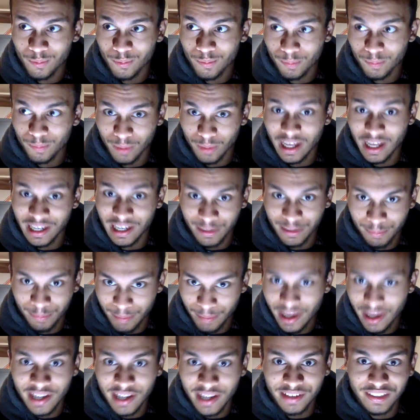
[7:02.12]

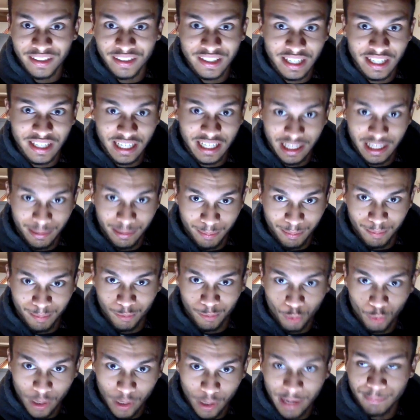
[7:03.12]
black men that have
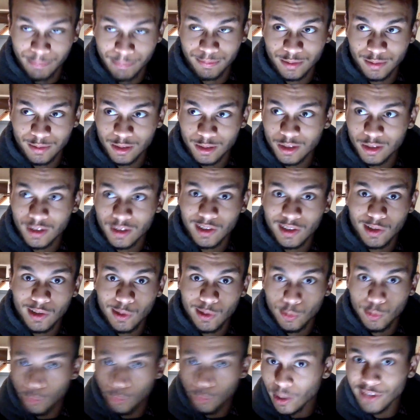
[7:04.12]
raped
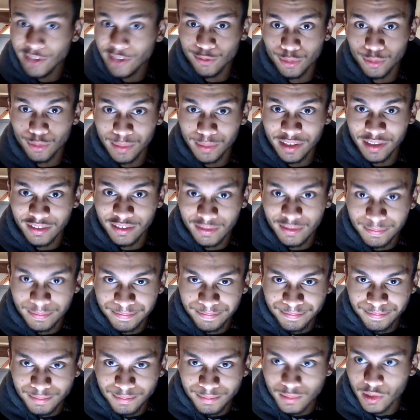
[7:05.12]
white women.
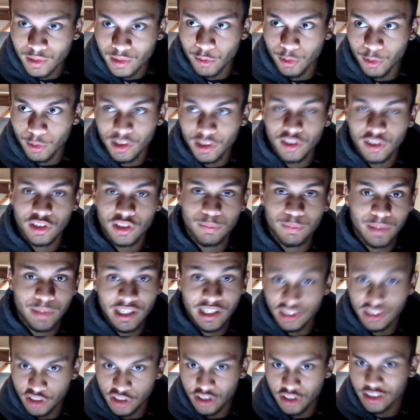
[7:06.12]
It really all
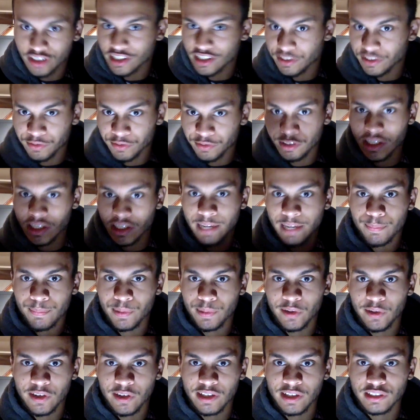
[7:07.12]
depends. There are different time
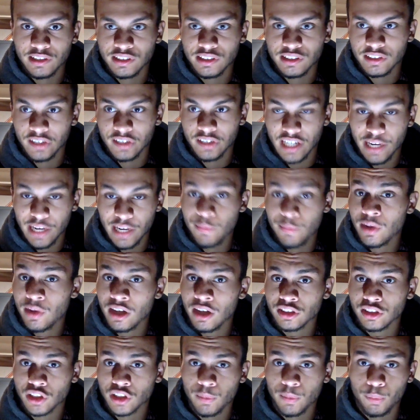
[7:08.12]
periods, even
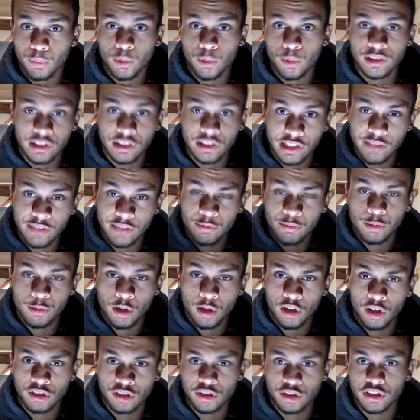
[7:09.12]
at some points in different
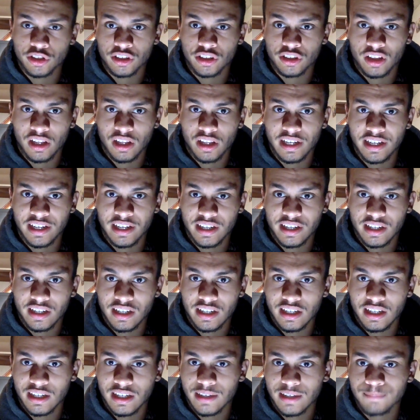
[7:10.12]
cultures, like
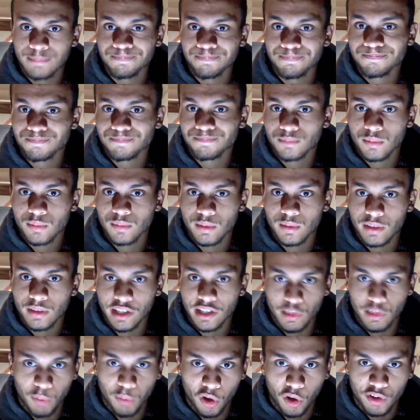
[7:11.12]

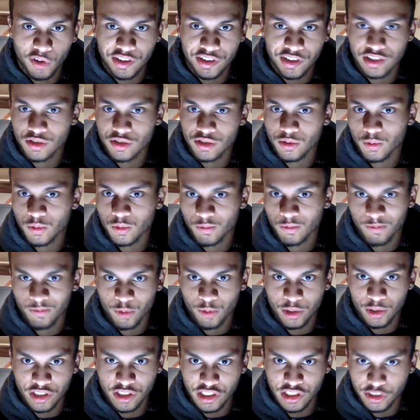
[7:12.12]
in the Balkans,
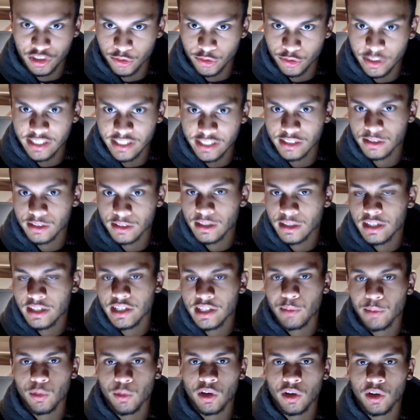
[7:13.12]
for instance, Greece,
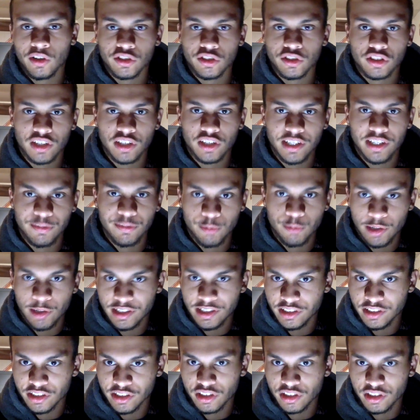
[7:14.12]
they were under
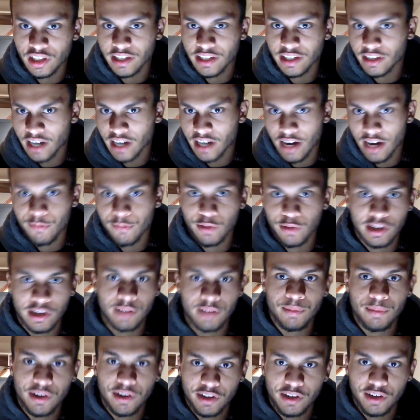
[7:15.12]
slavery, just like
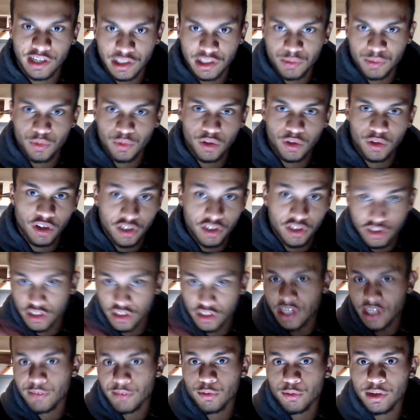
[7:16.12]
African Americans were under
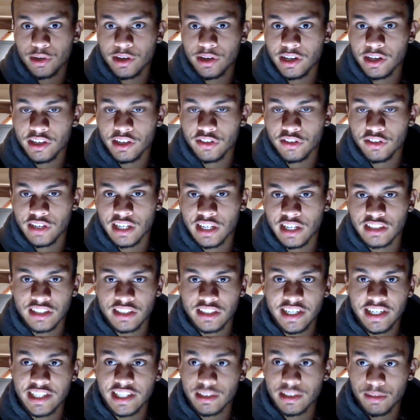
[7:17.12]
slavery in the United
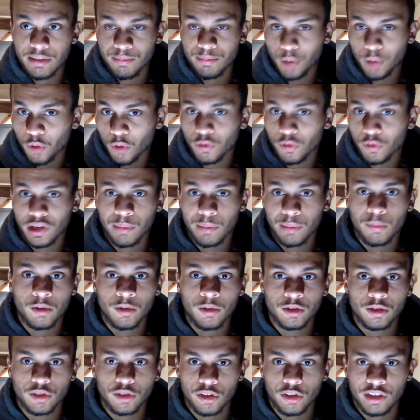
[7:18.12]
States, and both of
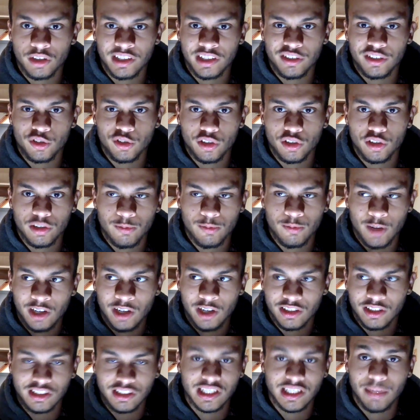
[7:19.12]
them endured
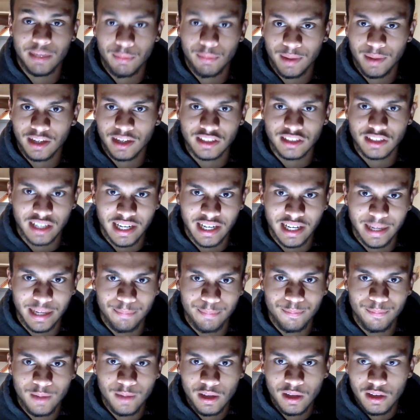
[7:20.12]
around the same amount of
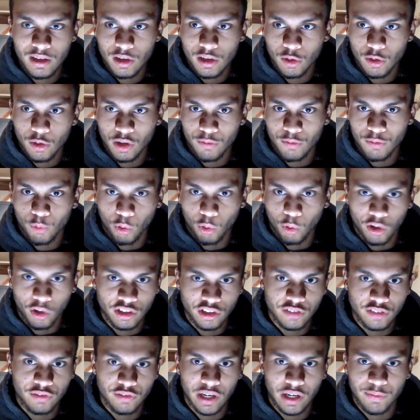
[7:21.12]
time, around
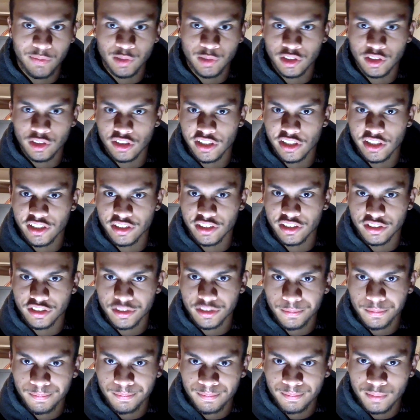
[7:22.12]
400, 500
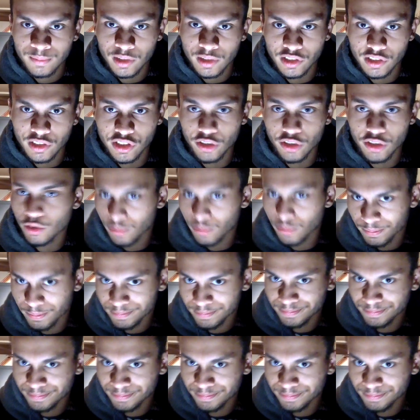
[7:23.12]
years, until